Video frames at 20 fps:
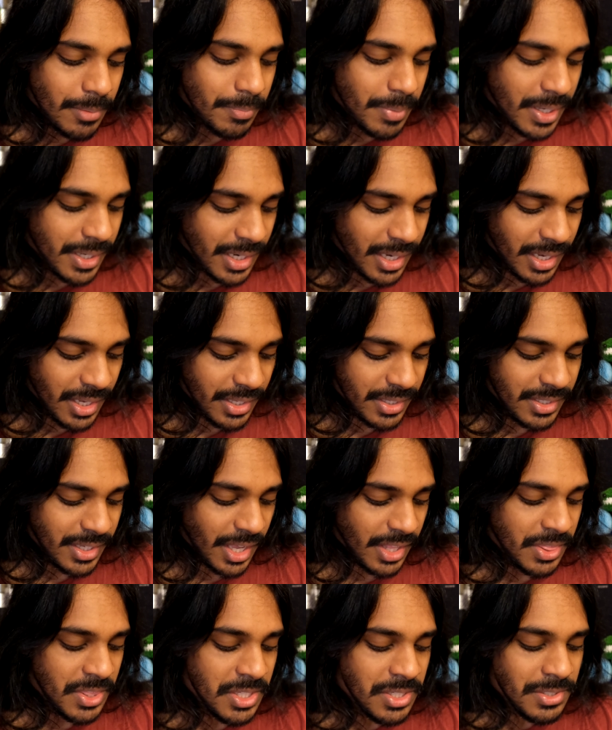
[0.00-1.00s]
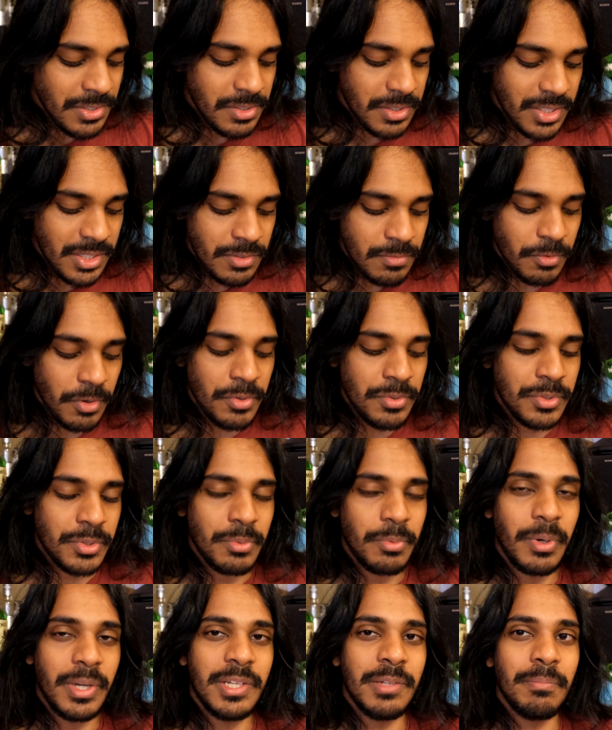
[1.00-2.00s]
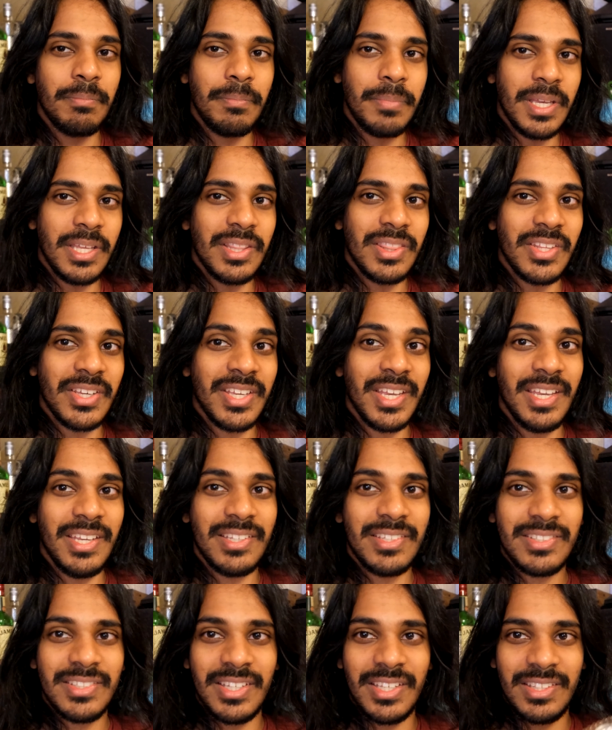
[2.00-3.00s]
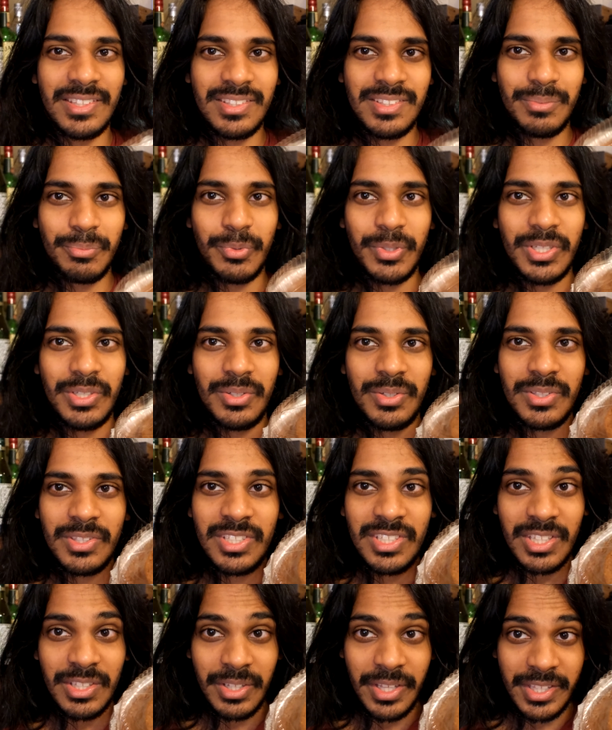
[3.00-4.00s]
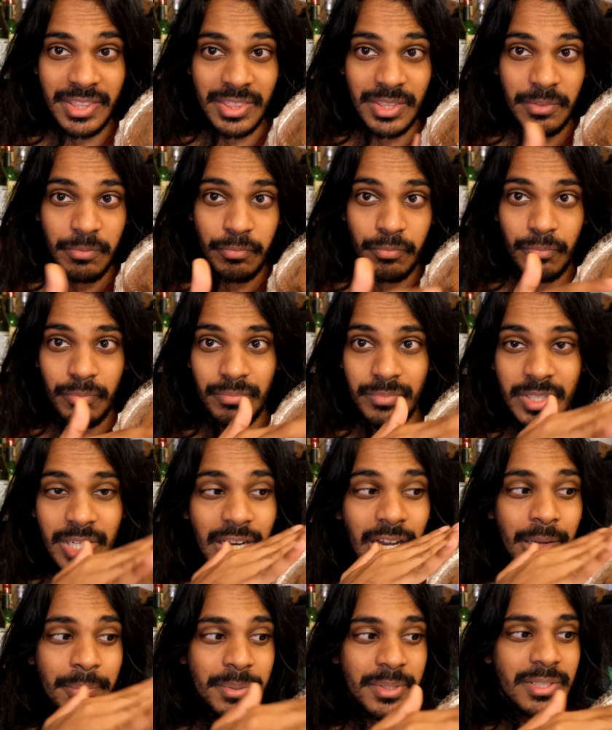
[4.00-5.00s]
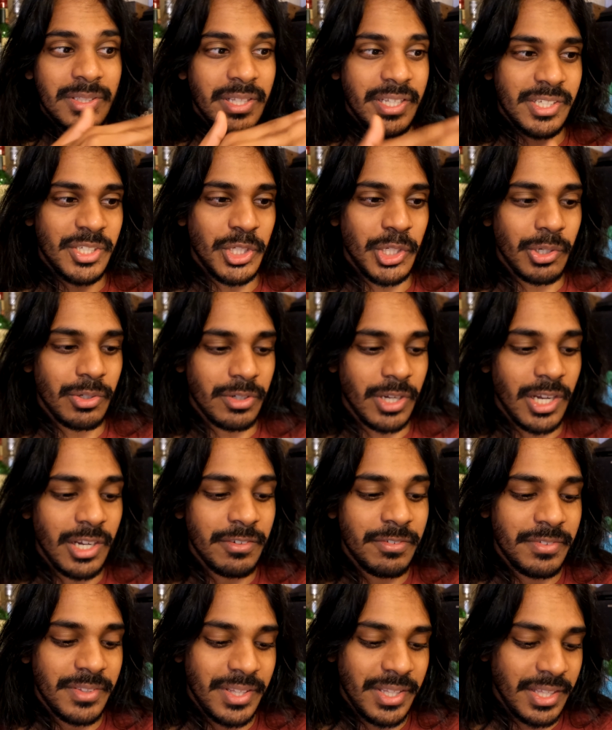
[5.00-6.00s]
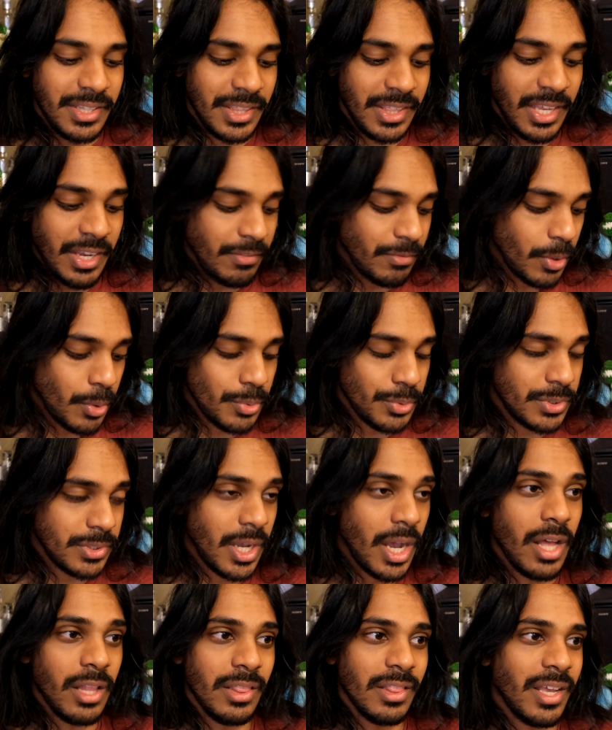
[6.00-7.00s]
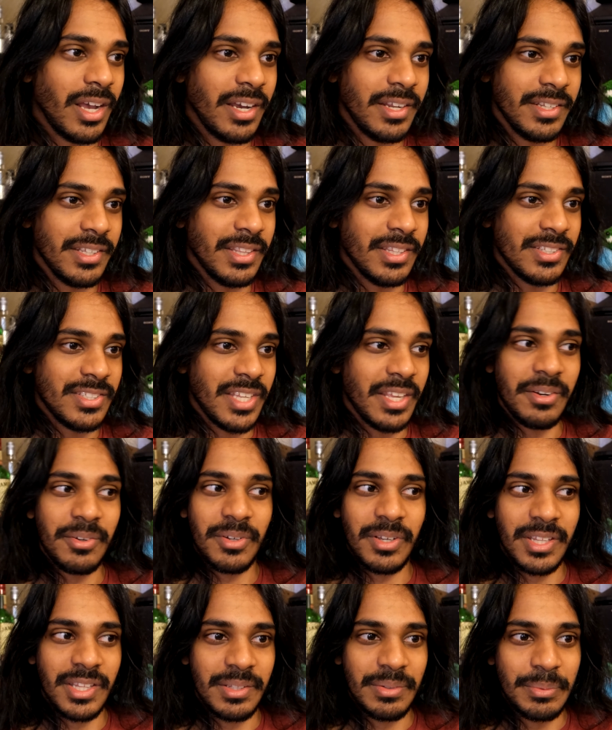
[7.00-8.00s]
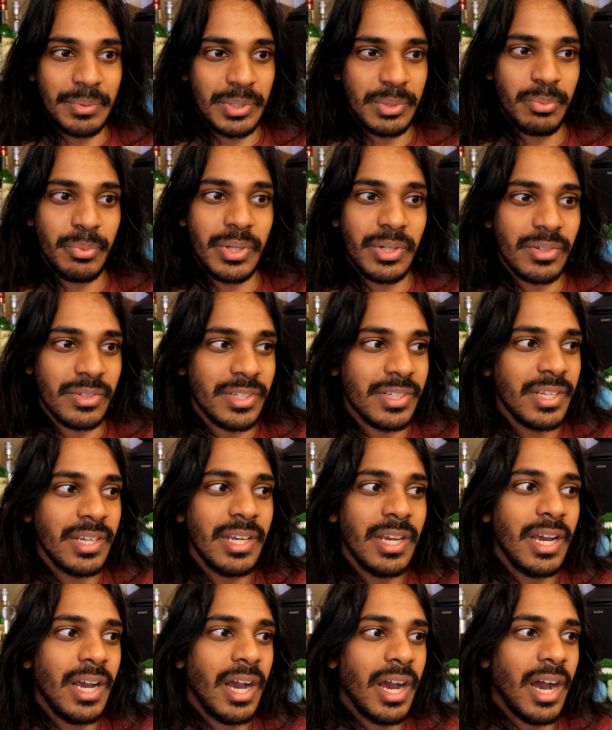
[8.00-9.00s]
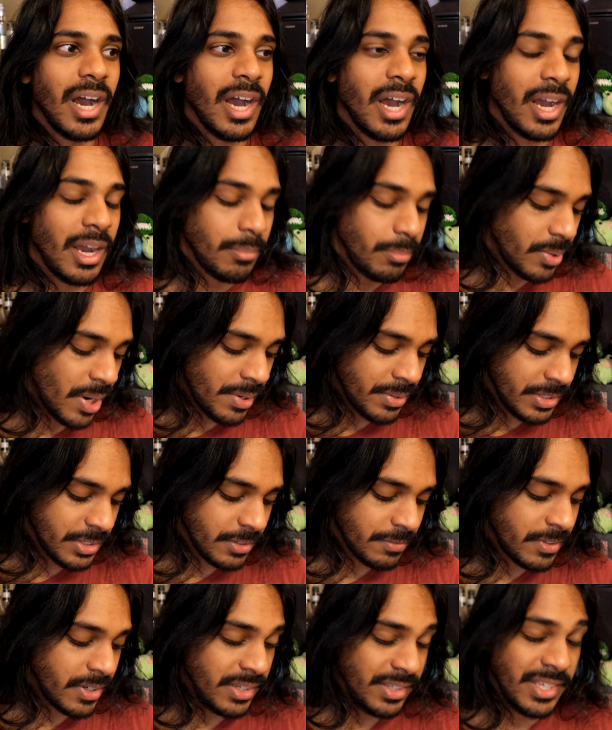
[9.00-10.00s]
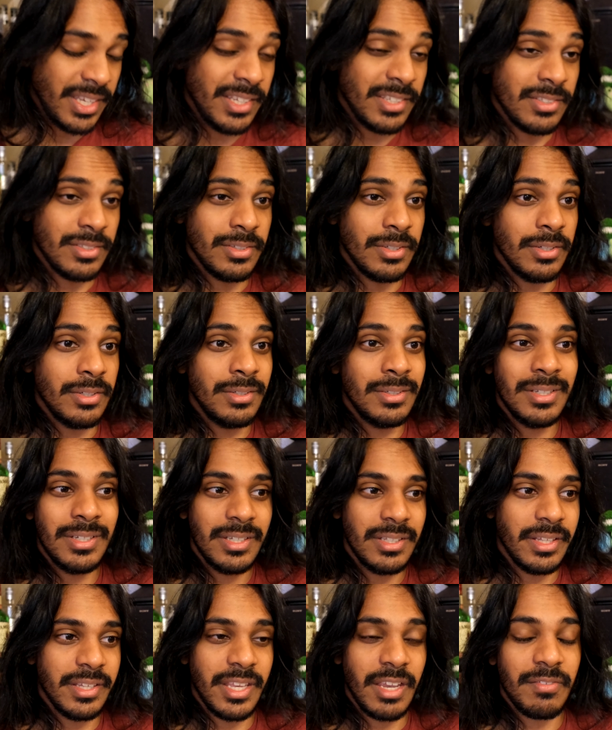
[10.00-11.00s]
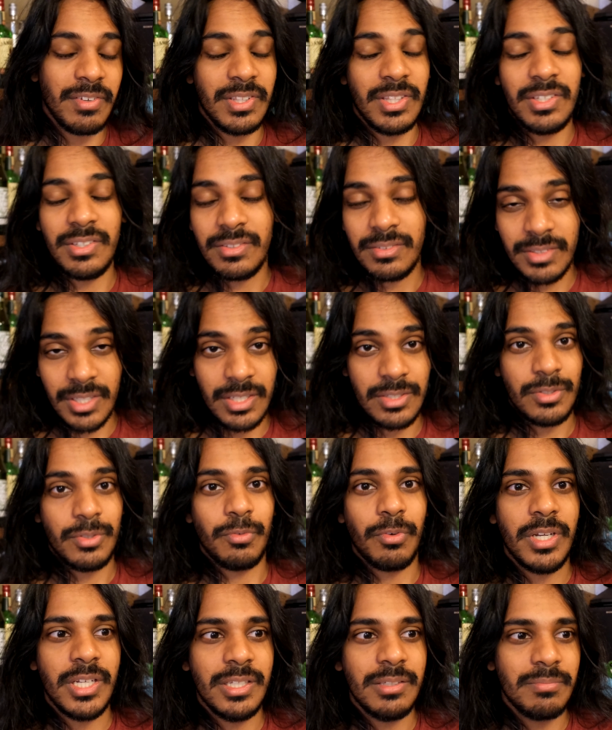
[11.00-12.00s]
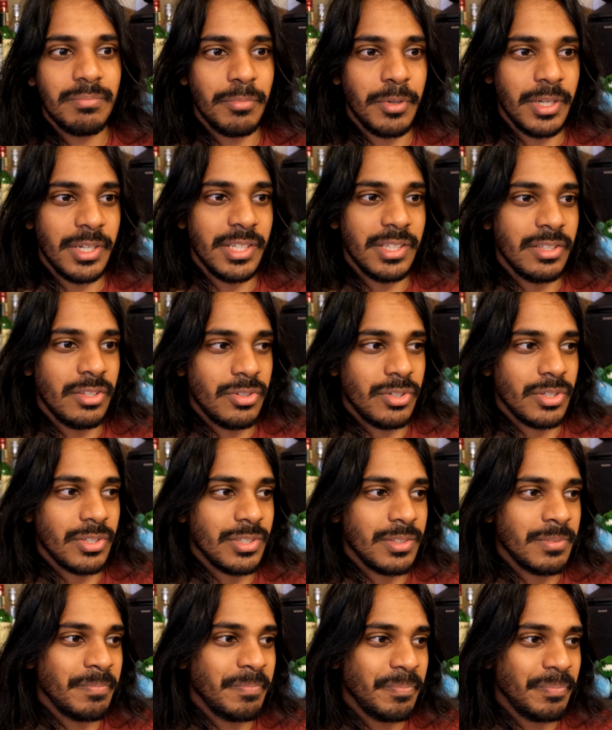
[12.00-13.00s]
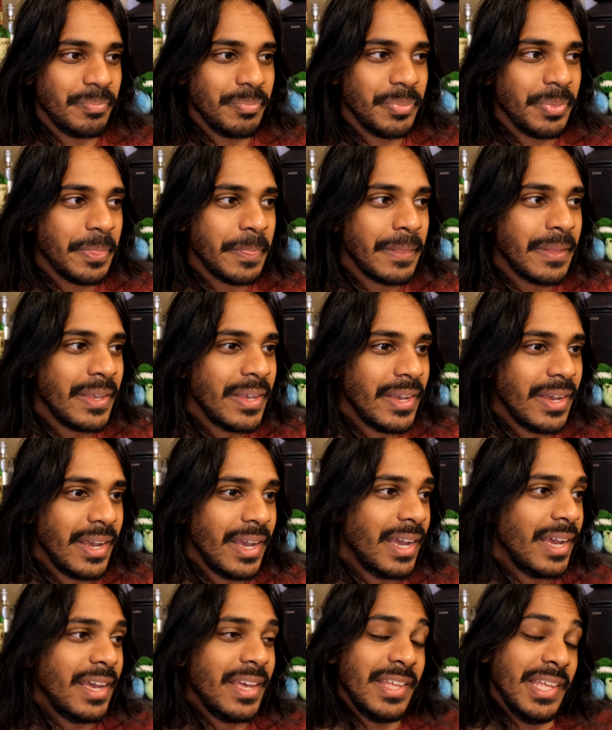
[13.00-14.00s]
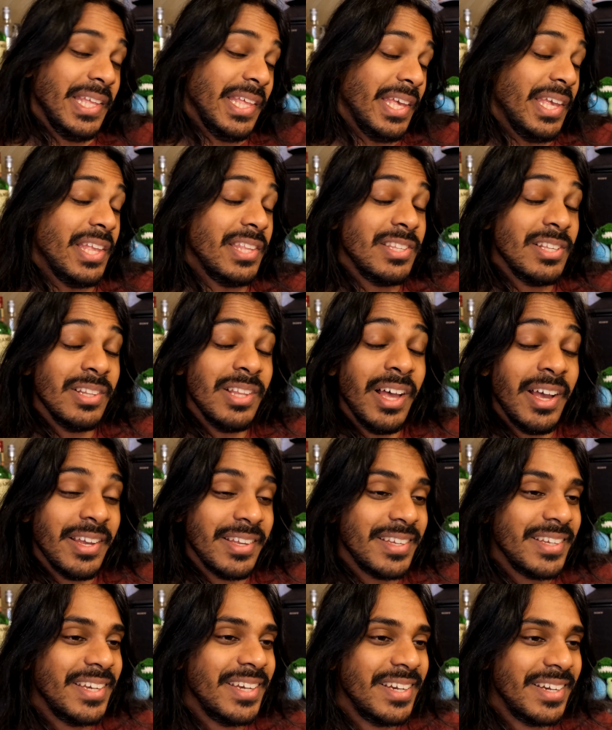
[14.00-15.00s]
But uh, yeah, these these rose quite a bit the cakes, and what you can see like the top is like sheared off. They rose a lot in the center, and it was weird. Uh, brownies are fine, cake is good, like everything tastes great, but it's just, it's a lot,